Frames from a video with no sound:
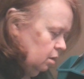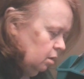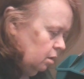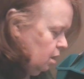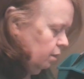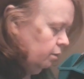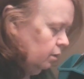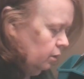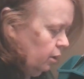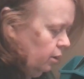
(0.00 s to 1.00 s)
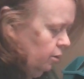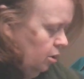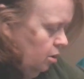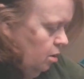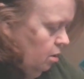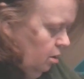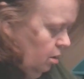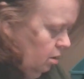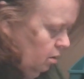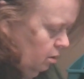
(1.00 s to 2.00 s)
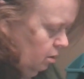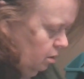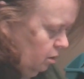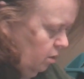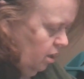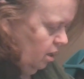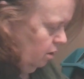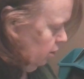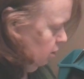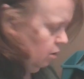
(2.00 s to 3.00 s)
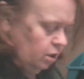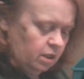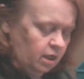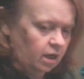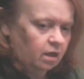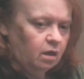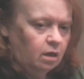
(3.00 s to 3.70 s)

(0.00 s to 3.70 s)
No. Okay. So now you're going to take